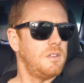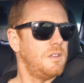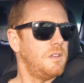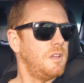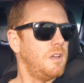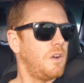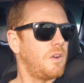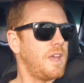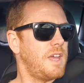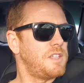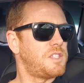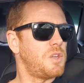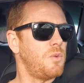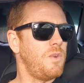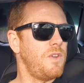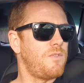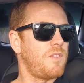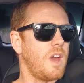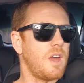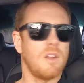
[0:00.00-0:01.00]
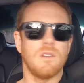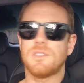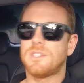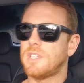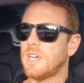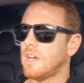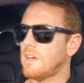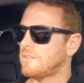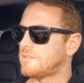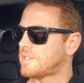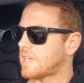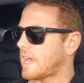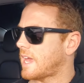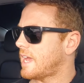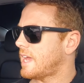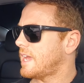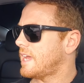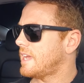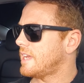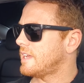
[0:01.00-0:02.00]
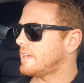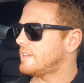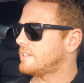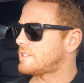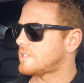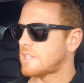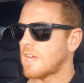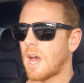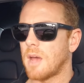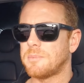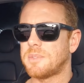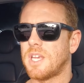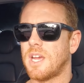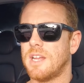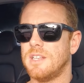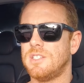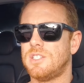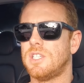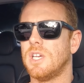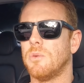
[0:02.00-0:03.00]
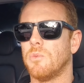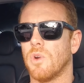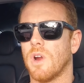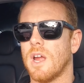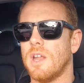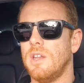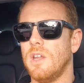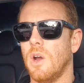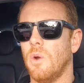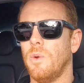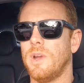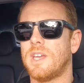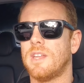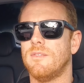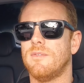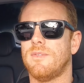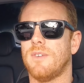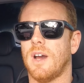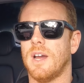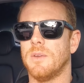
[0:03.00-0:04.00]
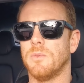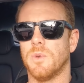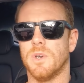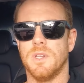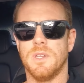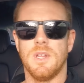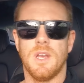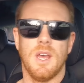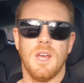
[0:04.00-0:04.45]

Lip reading: Okay, so we've got ourselves a stop sign somewhere. I know we can find one.